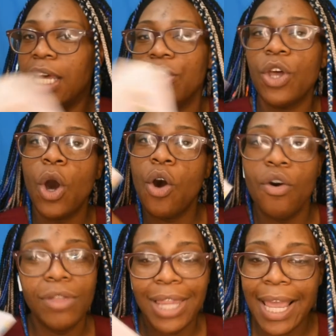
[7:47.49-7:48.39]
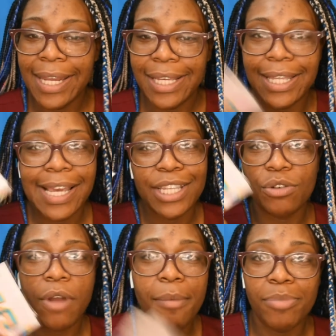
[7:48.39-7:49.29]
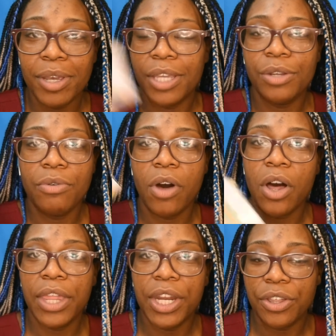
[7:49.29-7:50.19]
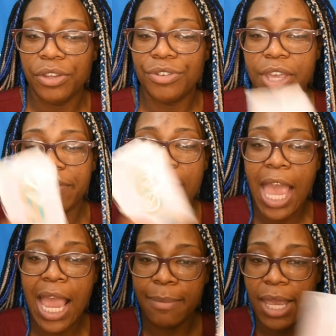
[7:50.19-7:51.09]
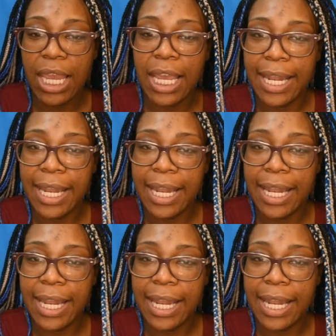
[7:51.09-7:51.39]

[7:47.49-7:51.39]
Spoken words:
the old ladies that scrapbook and do all that other stuff came in